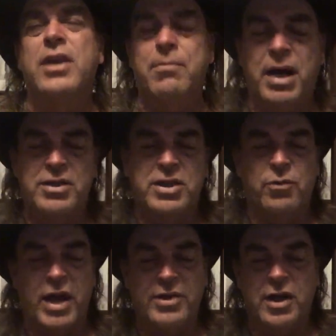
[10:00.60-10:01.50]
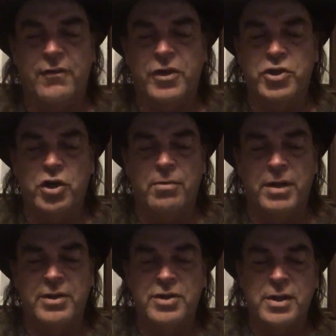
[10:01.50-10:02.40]
He buys the ranch off the
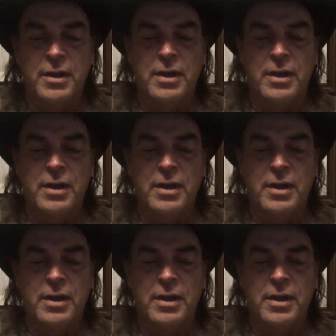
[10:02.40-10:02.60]
Shermans,